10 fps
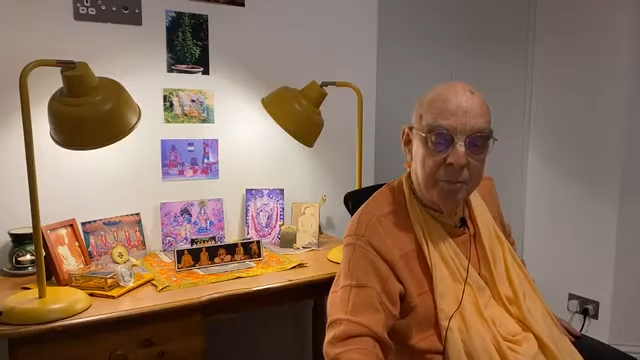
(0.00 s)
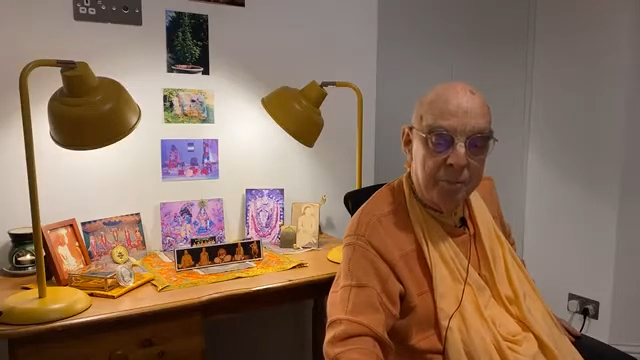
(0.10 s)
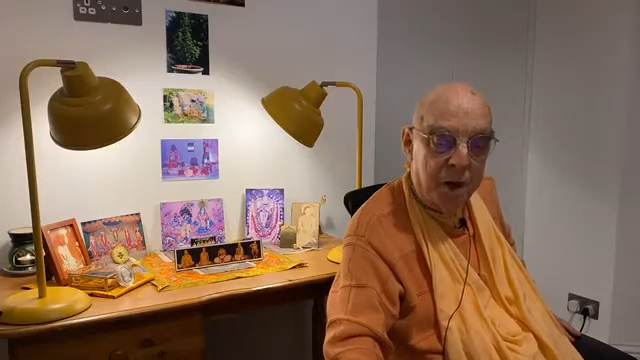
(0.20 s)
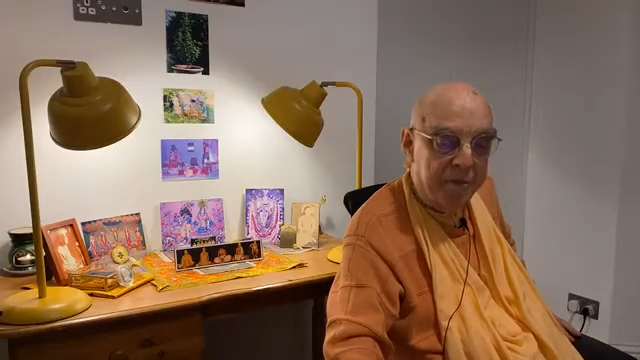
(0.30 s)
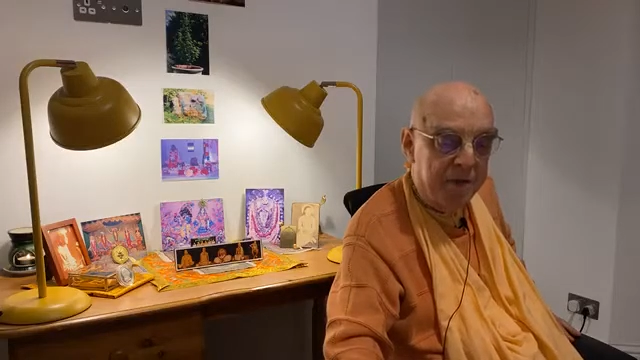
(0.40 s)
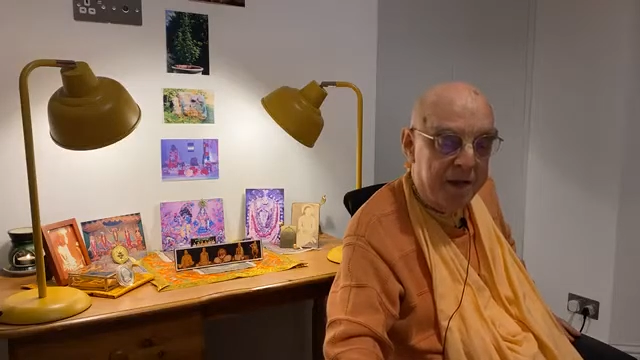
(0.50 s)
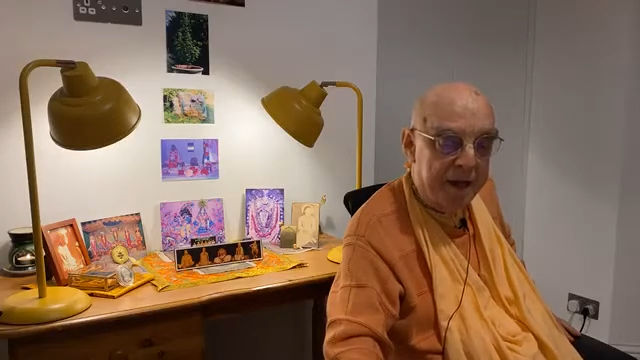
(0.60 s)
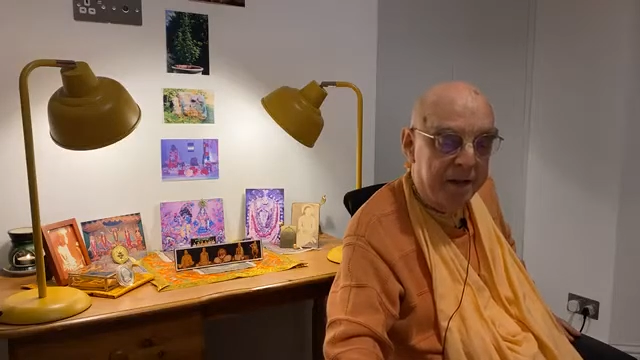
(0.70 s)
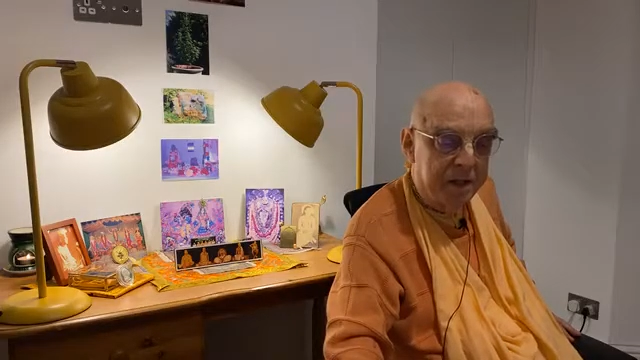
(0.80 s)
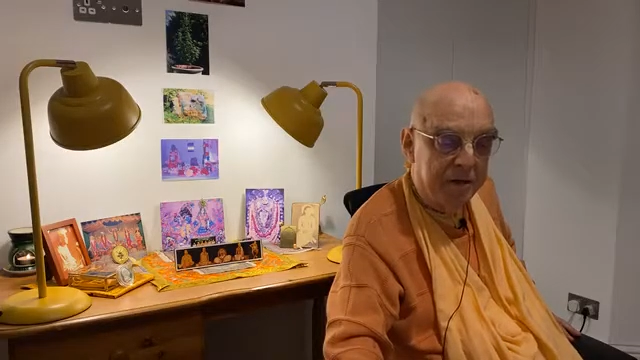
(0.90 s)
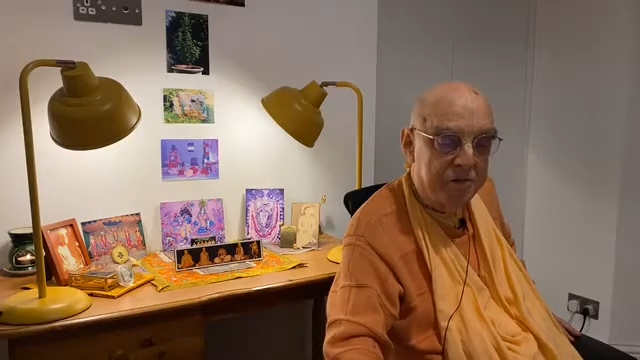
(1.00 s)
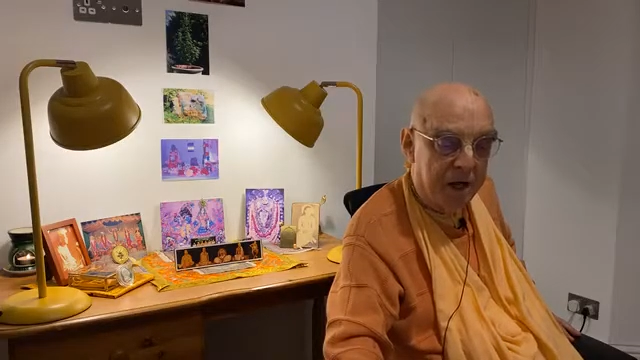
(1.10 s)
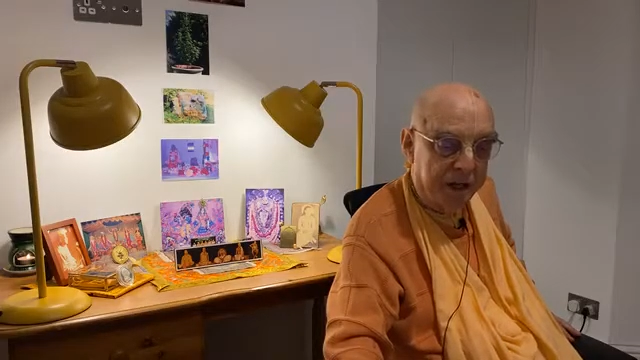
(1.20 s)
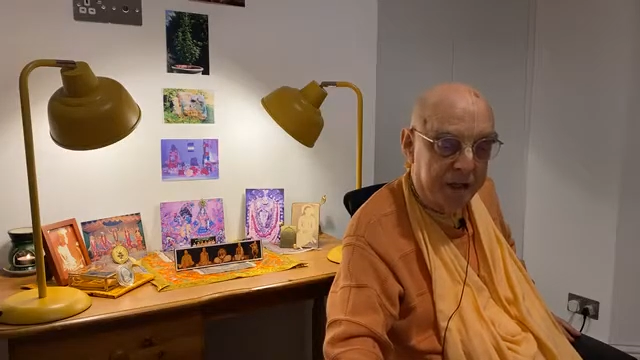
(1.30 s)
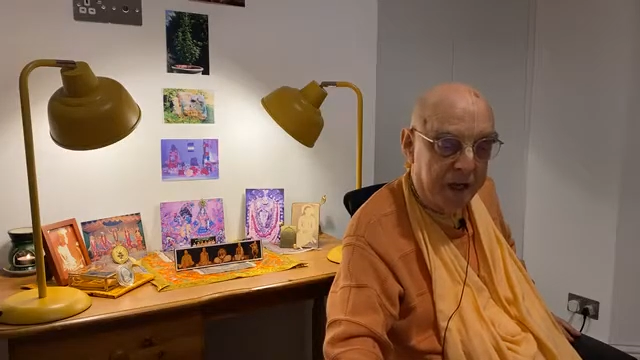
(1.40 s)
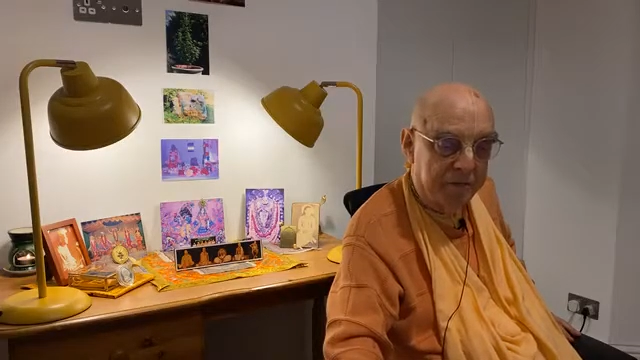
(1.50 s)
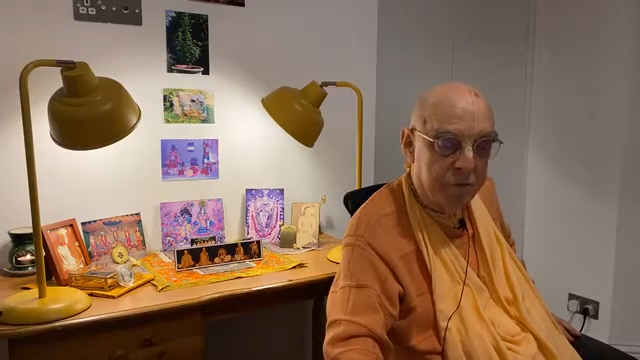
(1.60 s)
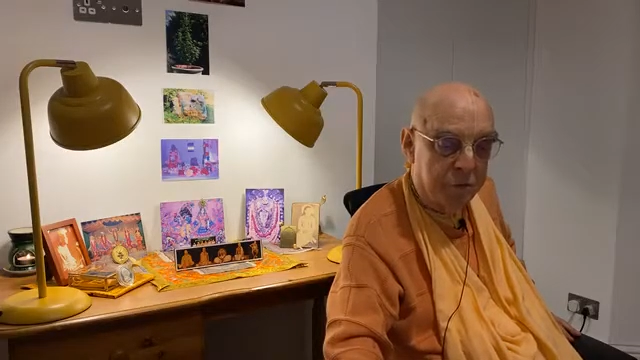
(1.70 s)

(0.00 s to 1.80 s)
brought the deity of Jagannath to